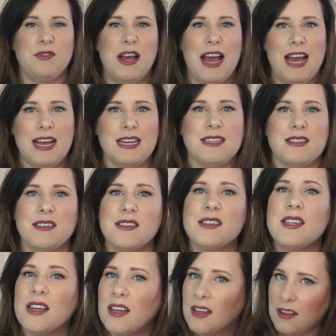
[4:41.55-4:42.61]

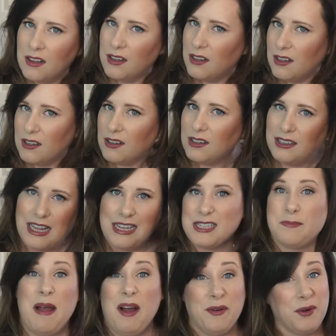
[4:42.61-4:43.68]
and less
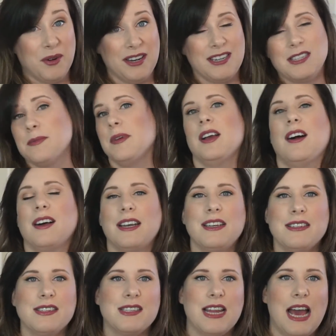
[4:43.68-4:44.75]
powdery, to be
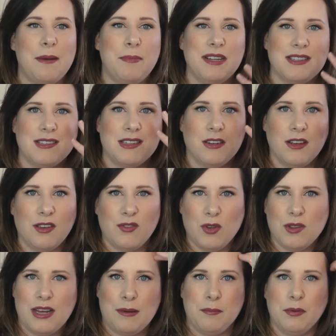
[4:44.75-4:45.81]
honest, but still give you
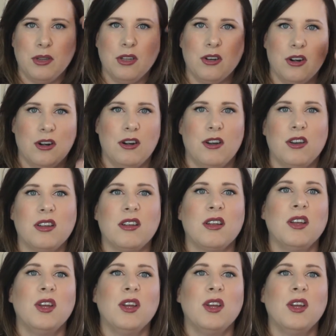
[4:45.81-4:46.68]
that blurred,